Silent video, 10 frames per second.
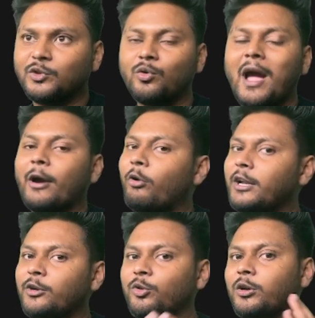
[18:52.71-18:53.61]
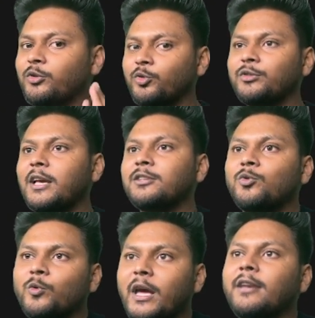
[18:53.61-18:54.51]
So according to your use case,
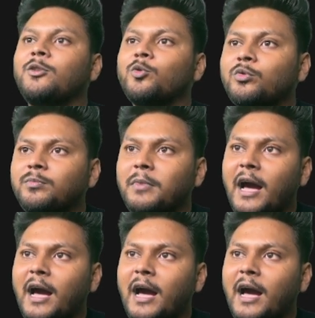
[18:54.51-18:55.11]
you can use